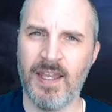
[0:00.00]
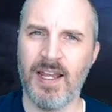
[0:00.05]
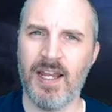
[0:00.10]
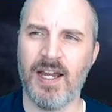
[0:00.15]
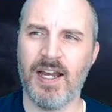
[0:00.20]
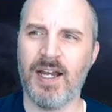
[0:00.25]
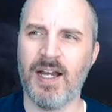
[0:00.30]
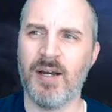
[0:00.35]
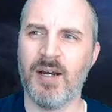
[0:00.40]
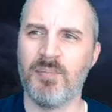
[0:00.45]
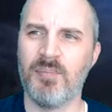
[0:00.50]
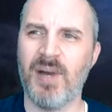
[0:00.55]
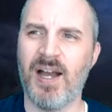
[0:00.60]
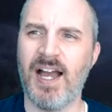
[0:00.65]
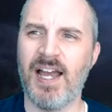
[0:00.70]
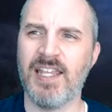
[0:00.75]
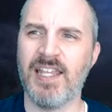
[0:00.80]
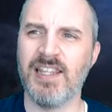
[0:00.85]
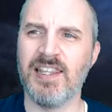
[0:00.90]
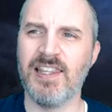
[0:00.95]

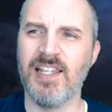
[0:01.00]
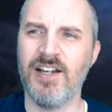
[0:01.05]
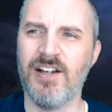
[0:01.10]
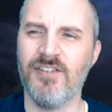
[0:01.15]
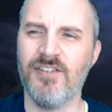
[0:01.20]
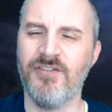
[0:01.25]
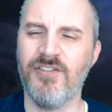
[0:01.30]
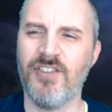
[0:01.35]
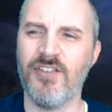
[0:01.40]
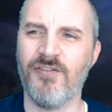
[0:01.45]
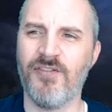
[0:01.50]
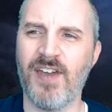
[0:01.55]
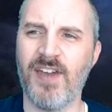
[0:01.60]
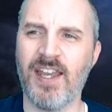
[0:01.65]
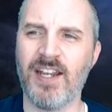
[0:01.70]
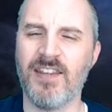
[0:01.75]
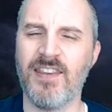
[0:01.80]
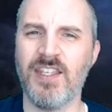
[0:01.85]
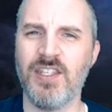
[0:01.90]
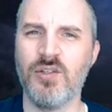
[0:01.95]
I love the
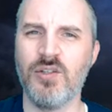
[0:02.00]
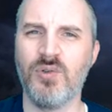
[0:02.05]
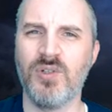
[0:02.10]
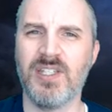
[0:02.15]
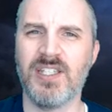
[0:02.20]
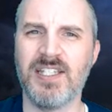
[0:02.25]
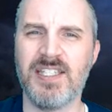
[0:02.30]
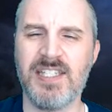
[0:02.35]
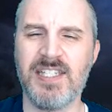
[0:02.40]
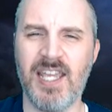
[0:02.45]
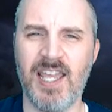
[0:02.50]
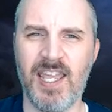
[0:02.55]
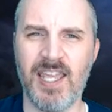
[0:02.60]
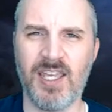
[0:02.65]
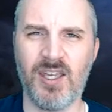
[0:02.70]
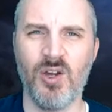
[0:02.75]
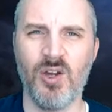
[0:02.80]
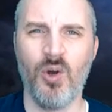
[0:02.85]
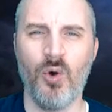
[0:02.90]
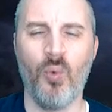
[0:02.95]
fact that you can
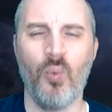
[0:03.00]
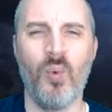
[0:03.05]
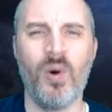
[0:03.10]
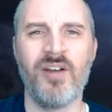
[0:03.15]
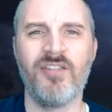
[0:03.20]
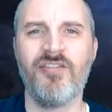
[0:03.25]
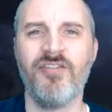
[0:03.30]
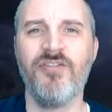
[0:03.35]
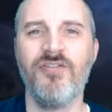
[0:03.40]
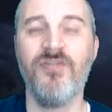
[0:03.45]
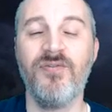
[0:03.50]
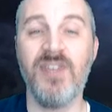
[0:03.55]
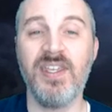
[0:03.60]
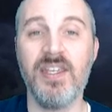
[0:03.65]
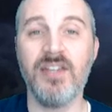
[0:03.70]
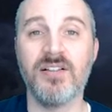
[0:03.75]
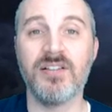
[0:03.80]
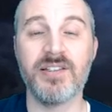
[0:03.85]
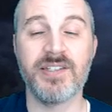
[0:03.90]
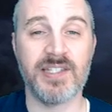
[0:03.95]
take what
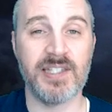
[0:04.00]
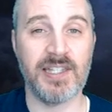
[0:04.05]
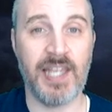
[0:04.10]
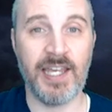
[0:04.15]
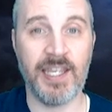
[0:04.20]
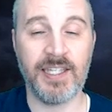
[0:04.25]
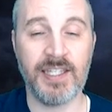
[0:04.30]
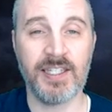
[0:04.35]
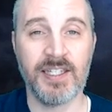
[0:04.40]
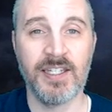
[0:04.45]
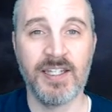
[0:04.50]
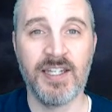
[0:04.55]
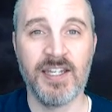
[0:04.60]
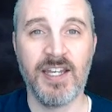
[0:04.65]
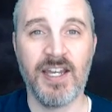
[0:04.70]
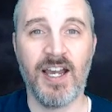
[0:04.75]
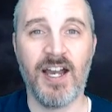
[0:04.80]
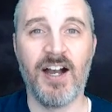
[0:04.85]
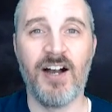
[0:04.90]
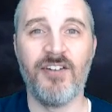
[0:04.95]
feels like
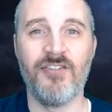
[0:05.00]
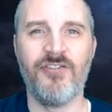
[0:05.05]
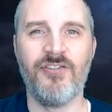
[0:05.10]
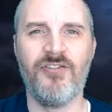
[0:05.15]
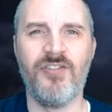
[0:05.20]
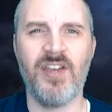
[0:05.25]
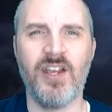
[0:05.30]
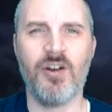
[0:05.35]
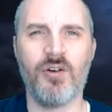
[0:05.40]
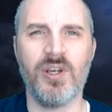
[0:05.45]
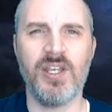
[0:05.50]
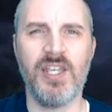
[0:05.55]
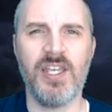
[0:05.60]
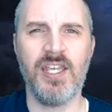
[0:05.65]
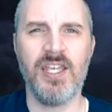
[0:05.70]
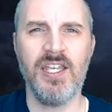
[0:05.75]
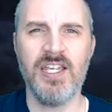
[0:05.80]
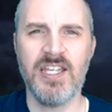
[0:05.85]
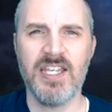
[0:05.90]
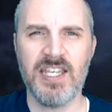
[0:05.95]
a
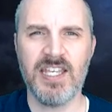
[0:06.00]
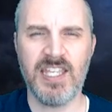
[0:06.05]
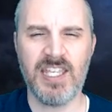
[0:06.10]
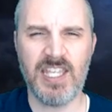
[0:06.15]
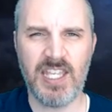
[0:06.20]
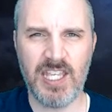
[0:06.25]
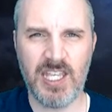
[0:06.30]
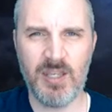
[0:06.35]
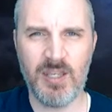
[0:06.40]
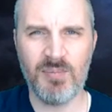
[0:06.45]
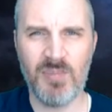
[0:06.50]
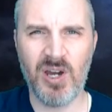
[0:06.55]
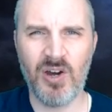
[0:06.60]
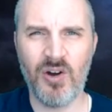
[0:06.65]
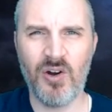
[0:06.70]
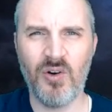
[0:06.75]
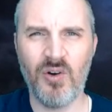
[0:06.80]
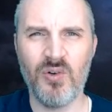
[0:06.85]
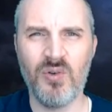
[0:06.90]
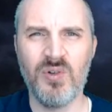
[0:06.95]
very
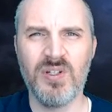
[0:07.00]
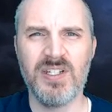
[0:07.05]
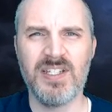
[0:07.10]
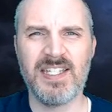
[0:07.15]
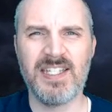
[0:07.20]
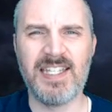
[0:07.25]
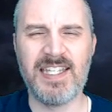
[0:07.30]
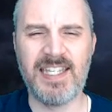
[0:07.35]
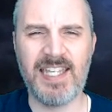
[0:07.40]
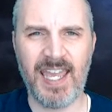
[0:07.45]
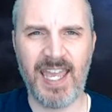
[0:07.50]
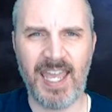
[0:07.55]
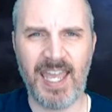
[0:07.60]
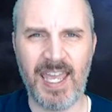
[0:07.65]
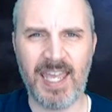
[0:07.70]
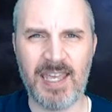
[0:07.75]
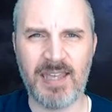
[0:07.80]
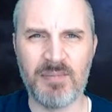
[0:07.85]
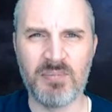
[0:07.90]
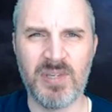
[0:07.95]
emo
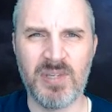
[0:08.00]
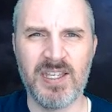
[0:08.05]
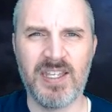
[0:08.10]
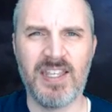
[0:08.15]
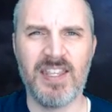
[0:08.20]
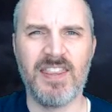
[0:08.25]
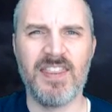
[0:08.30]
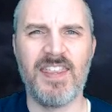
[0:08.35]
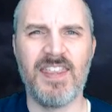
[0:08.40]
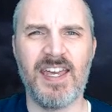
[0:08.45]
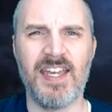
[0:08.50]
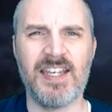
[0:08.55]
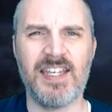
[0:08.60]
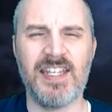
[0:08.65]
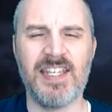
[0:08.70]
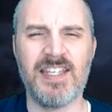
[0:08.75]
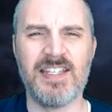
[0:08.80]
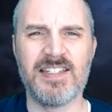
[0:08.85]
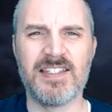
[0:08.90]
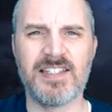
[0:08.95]
game that
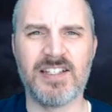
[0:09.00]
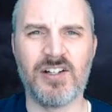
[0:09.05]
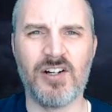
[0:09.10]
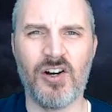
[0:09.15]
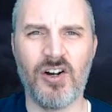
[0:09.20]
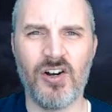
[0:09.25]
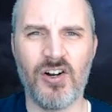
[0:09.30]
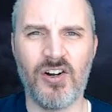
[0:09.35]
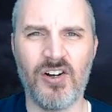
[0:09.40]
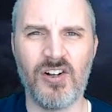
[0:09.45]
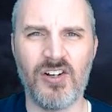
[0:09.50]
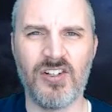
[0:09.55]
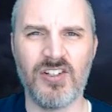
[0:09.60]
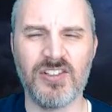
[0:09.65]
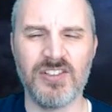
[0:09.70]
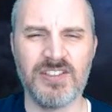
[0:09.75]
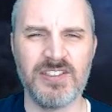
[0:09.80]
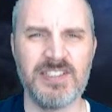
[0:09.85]
is all,